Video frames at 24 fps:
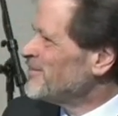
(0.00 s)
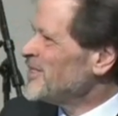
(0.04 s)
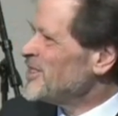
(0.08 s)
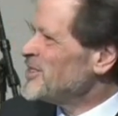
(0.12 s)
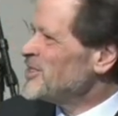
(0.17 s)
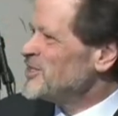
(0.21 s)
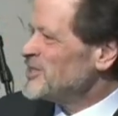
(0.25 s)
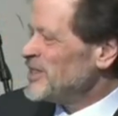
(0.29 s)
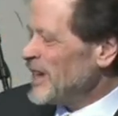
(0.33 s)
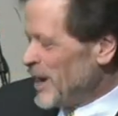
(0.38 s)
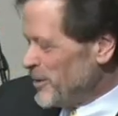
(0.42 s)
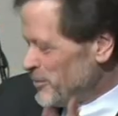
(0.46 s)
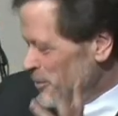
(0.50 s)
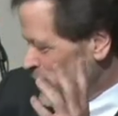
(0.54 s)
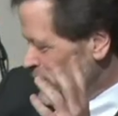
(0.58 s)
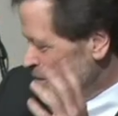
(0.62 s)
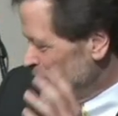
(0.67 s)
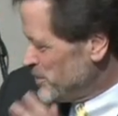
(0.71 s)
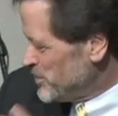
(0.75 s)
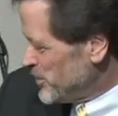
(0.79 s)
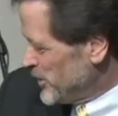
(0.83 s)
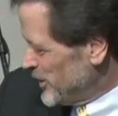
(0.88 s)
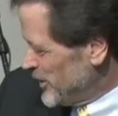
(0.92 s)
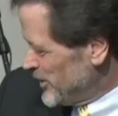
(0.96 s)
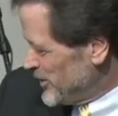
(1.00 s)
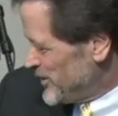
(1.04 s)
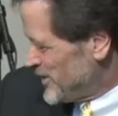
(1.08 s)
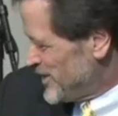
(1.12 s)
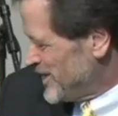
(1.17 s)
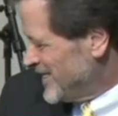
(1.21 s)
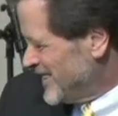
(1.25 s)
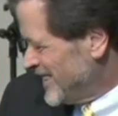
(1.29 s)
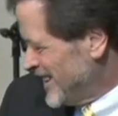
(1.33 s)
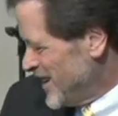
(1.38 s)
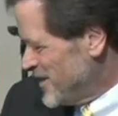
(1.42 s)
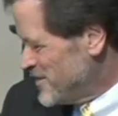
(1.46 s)
Stand with me,
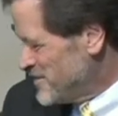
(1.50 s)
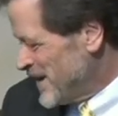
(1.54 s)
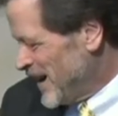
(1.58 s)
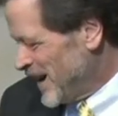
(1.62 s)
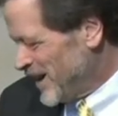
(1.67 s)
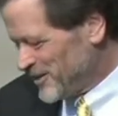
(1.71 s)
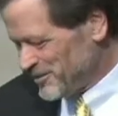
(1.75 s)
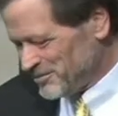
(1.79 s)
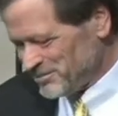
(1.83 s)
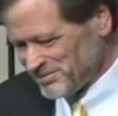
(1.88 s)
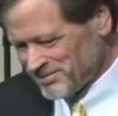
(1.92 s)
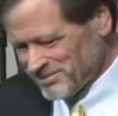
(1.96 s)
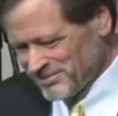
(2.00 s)
please. Amen.